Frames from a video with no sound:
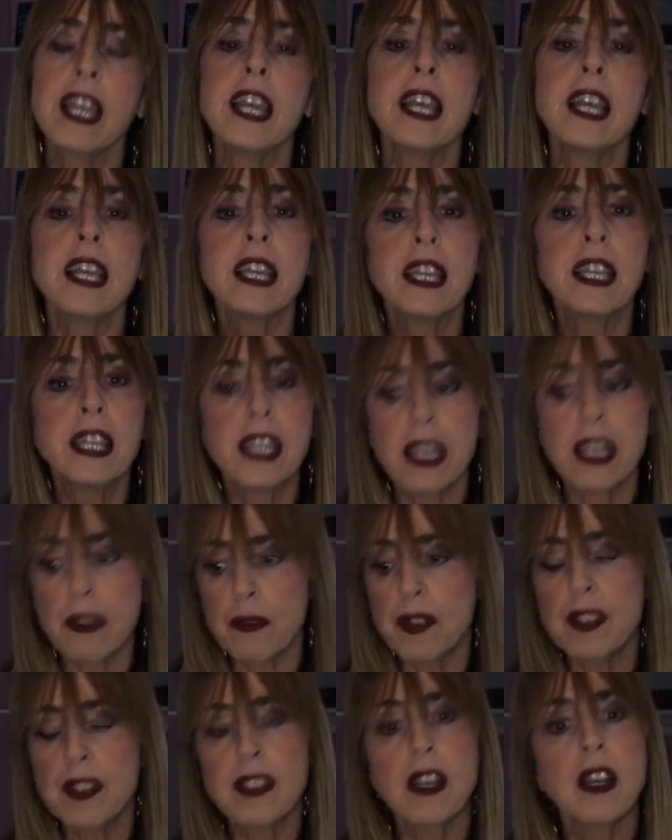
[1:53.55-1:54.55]

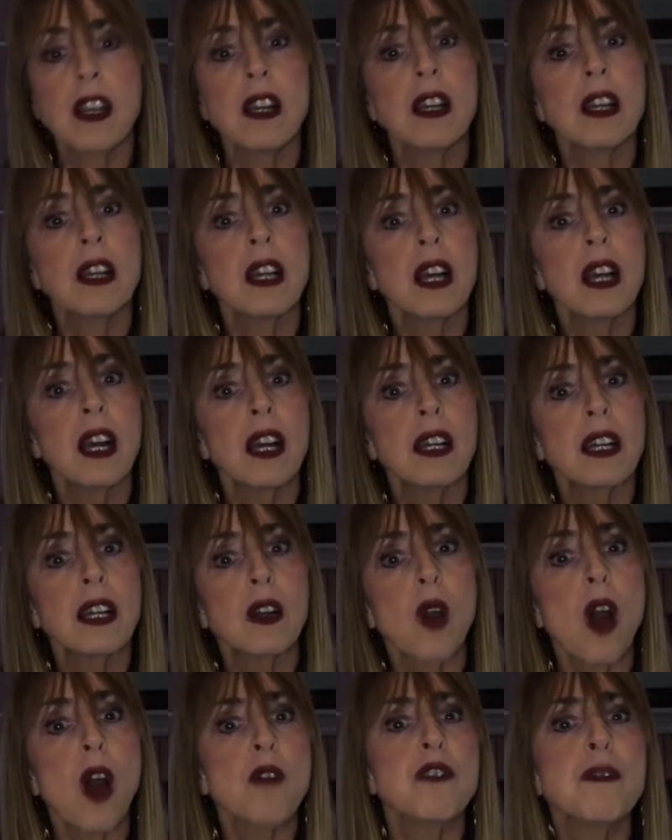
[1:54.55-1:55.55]
gives
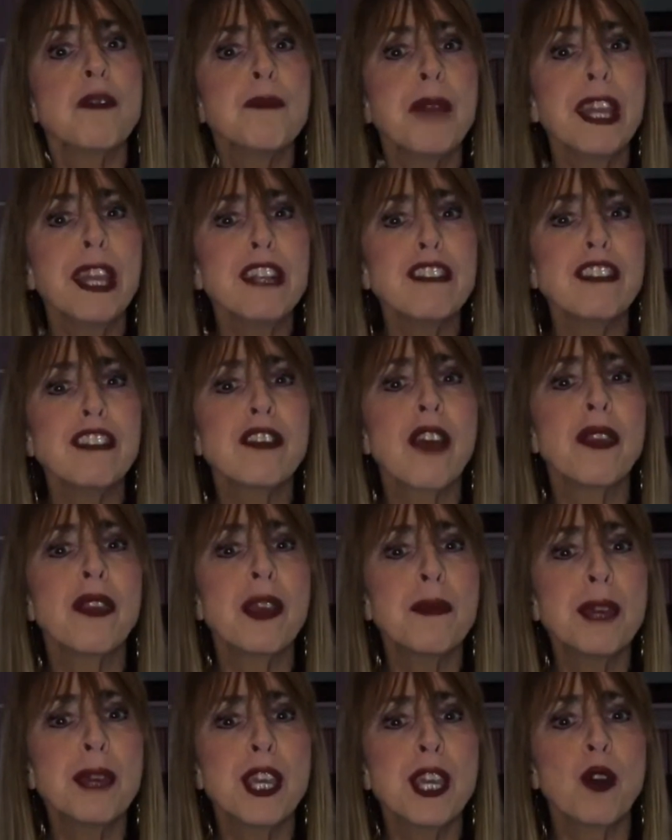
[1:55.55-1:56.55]
confirmation that they're
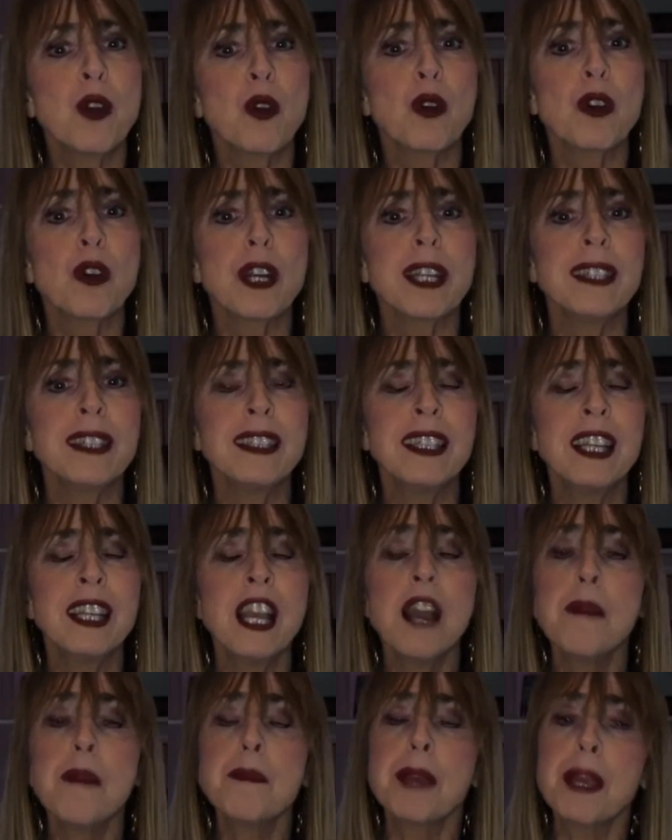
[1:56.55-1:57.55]
being heard.
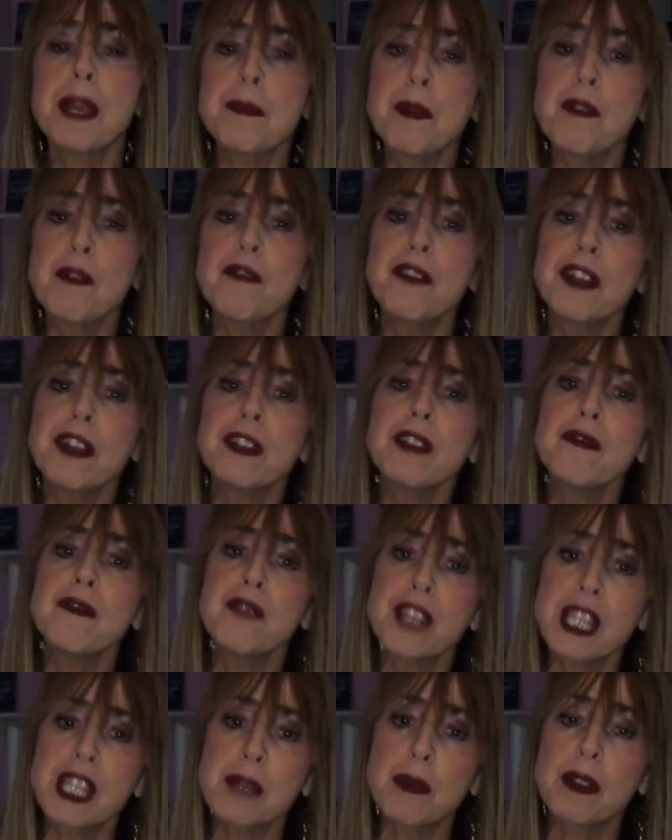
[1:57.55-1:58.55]
People feel
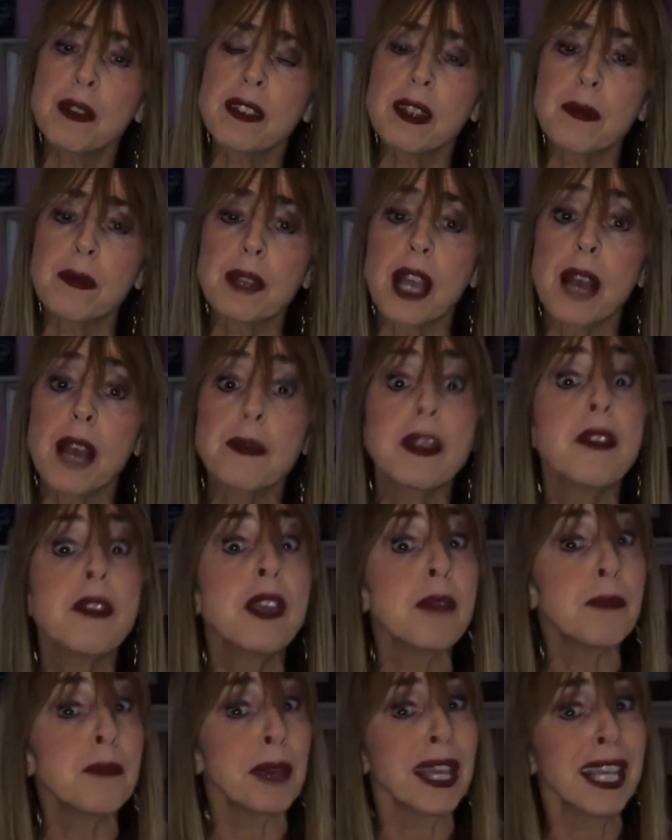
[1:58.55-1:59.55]
invisible sometimes, and
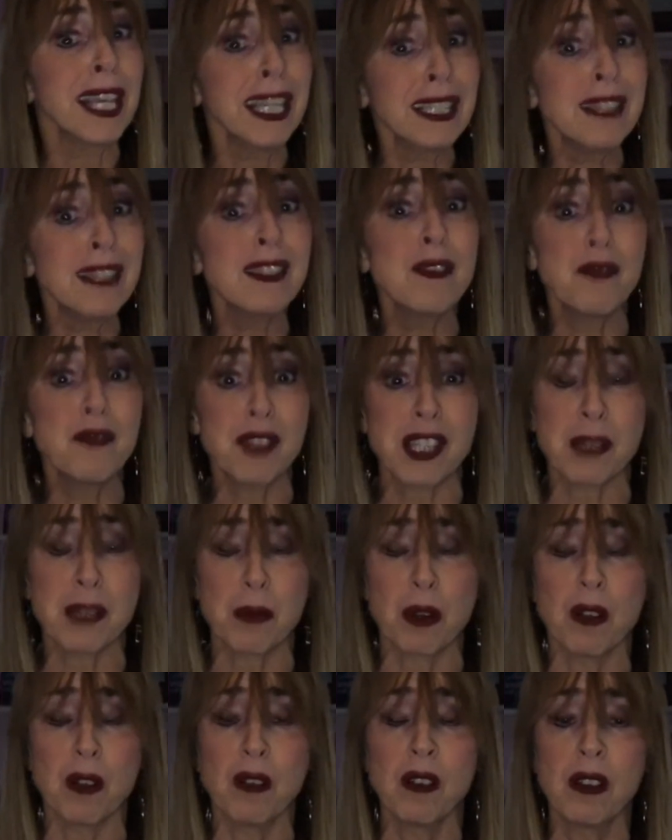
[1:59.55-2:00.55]
their pain is
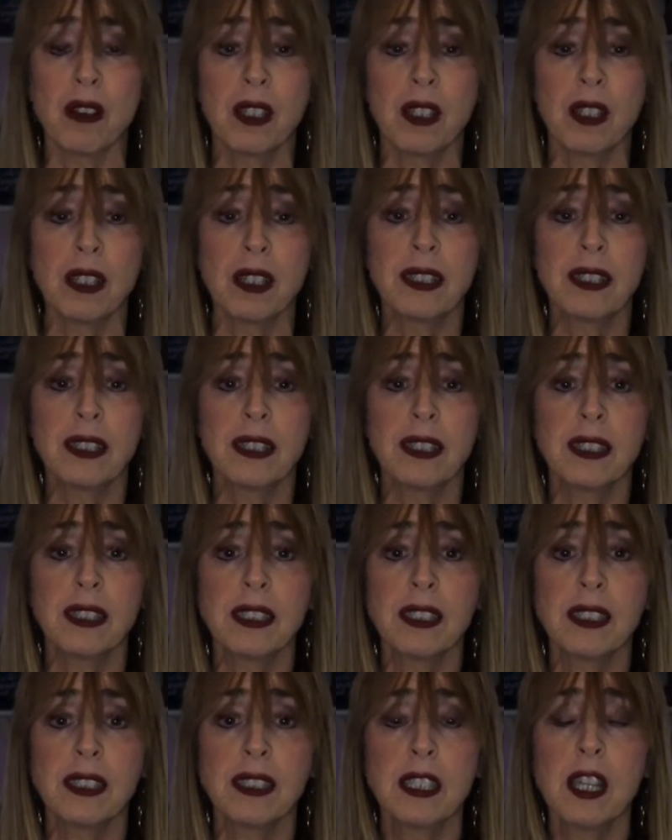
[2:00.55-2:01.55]
invisible.
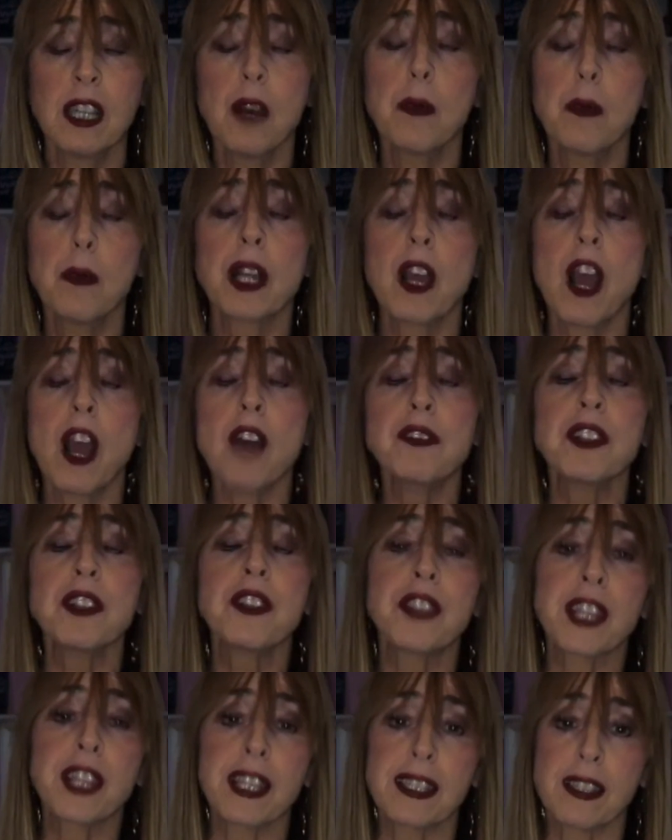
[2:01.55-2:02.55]
What I
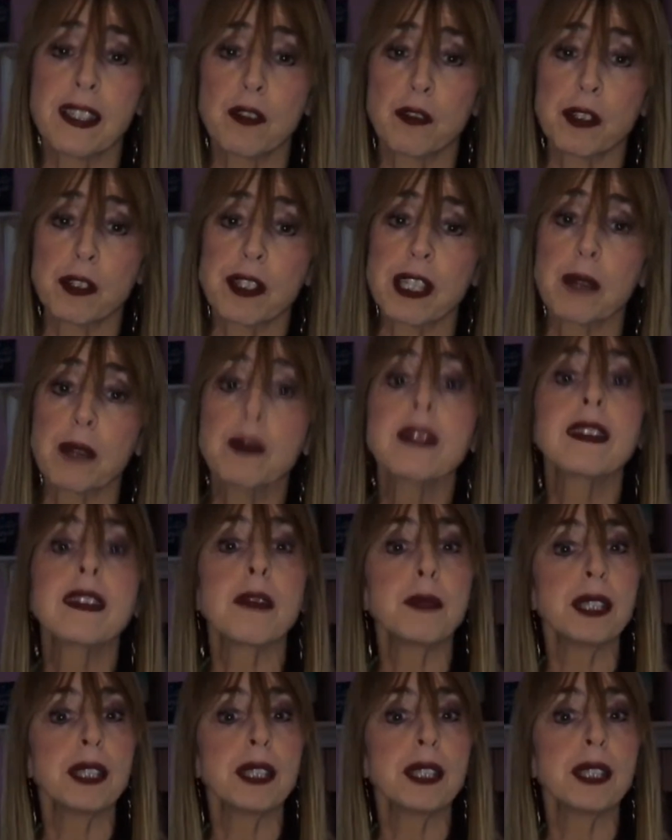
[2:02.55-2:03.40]
often think is interesting when somebody